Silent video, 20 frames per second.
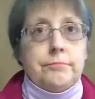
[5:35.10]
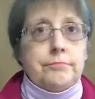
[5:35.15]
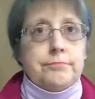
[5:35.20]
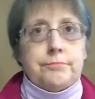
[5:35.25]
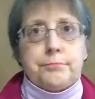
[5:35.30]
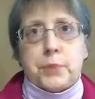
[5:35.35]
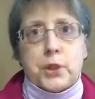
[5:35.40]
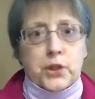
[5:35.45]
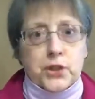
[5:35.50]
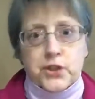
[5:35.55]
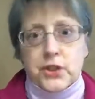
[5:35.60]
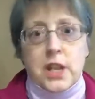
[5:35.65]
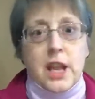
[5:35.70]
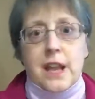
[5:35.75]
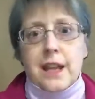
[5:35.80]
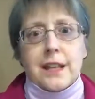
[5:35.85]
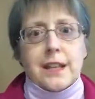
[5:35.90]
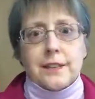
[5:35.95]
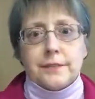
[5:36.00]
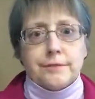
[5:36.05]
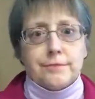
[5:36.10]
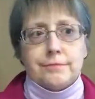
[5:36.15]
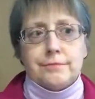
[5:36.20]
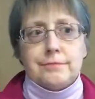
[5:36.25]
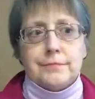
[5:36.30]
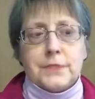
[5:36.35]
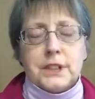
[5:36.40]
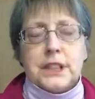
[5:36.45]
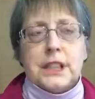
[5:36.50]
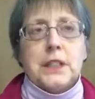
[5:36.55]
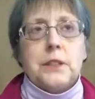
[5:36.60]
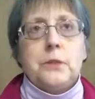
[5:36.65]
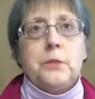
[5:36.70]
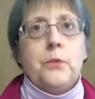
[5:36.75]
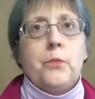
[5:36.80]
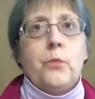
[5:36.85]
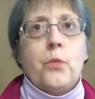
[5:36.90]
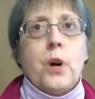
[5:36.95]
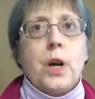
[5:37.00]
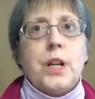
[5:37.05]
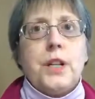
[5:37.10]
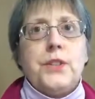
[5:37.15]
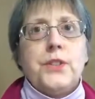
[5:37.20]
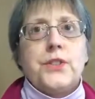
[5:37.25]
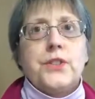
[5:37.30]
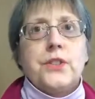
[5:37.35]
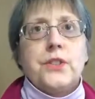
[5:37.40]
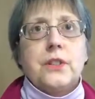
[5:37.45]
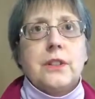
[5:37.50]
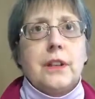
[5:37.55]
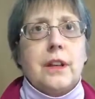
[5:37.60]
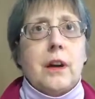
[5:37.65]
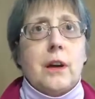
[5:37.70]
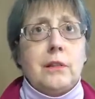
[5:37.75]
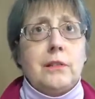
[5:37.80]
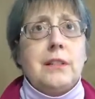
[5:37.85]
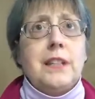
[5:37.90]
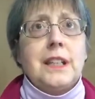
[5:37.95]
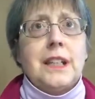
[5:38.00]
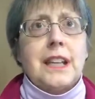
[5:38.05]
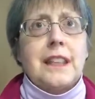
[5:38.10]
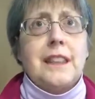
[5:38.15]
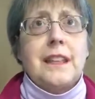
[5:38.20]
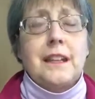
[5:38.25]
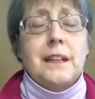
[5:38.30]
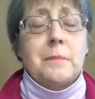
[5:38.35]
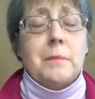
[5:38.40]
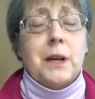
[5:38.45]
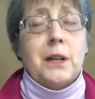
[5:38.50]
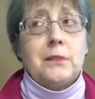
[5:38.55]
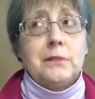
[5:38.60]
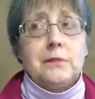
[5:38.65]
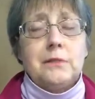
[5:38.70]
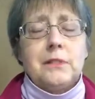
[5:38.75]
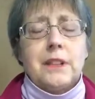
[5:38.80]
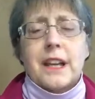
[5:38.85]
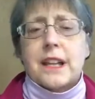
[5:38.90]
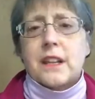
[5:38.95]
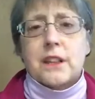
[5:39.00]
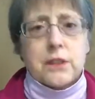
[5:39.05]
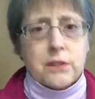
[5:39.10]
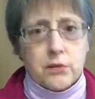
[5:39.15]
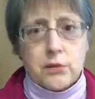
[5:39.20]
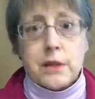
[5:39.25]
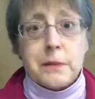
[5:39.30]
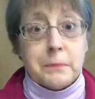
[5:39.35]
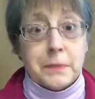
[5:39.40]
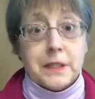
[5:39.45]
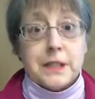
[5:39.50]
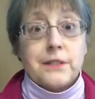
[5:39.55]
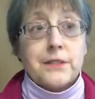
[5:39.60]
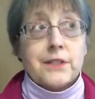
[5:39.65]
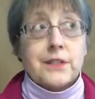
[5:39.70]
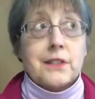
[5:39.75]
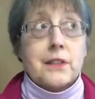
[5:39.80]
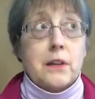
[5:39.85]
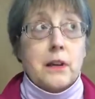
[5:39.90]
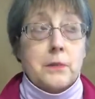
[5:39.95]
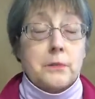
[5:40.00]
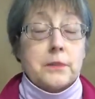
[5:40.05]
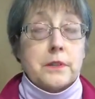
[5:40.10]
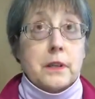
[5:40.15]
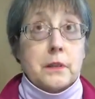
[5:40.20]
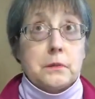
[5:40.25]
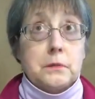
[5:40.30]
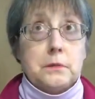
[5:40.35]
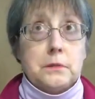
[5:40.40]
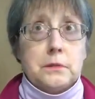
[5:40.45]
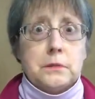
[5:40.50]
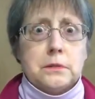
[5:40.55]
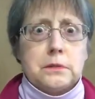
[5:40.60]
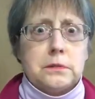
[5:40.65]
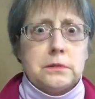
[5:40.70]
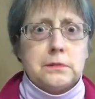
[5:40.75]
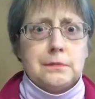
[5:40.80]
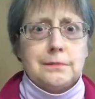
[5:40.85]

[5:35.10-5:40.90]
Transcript: per se, you know, was only, I think, about like 3 months. So I was like, oof,